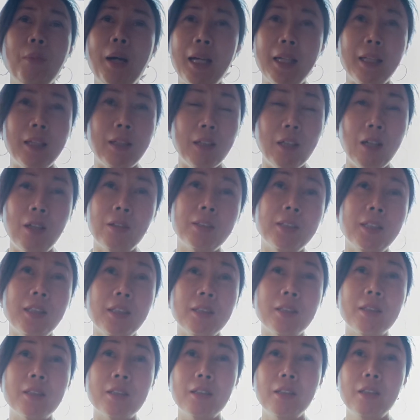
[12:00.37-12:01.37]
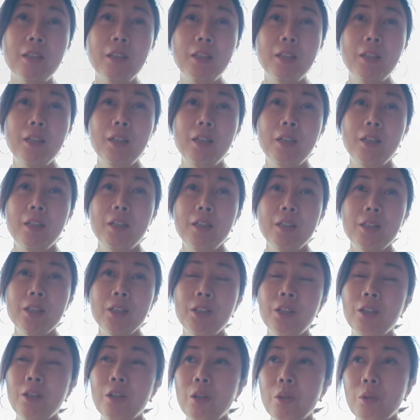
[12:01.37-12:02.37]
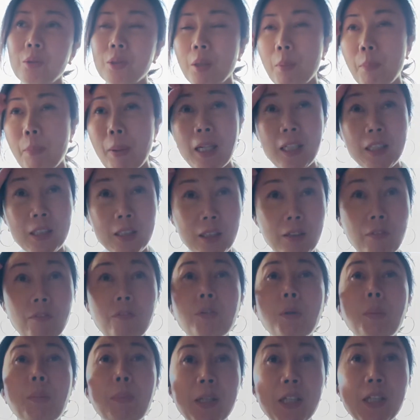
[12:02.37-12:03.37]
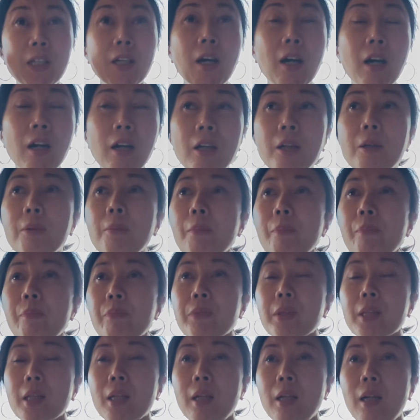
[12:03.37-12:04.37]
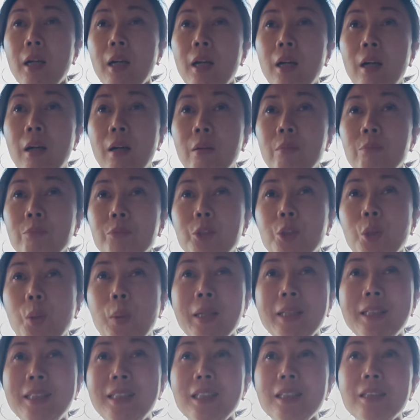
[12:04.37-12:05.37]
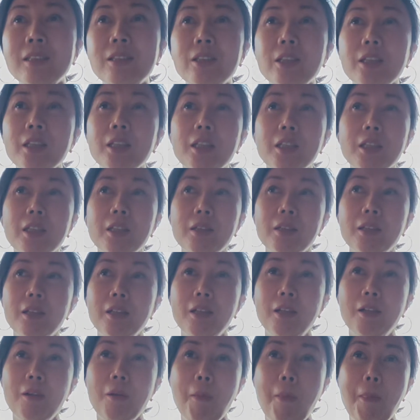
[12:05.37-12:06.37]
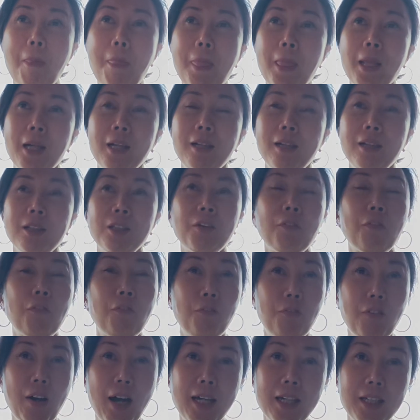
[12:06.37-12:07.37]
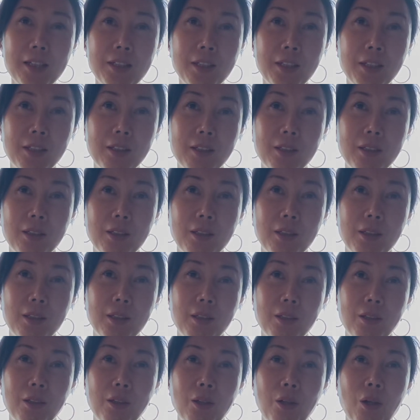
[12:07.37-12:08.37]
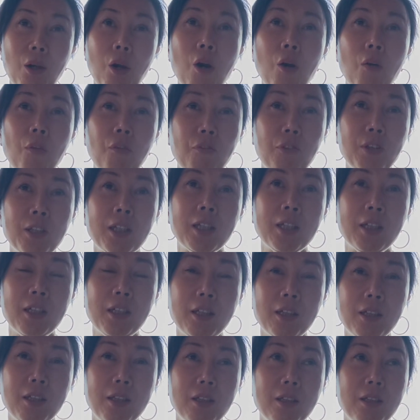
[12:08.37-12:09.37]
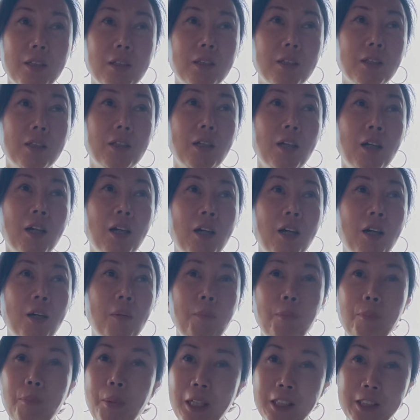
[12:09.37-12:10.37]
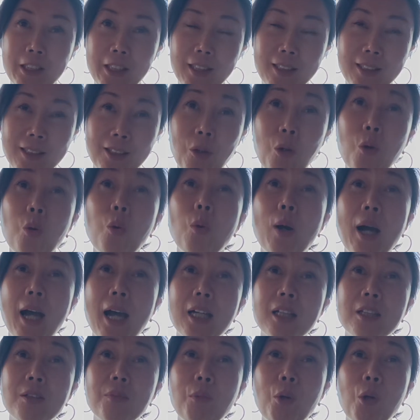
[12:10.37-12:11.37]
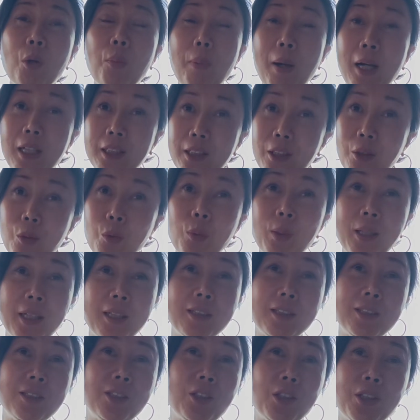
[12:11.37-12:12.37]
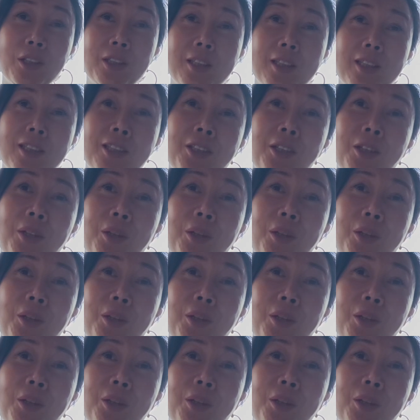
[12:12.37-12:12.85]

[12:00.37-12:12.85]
money on this. The budgeting for PR. So it's just the fight of the budget. Who has more budget? Who can just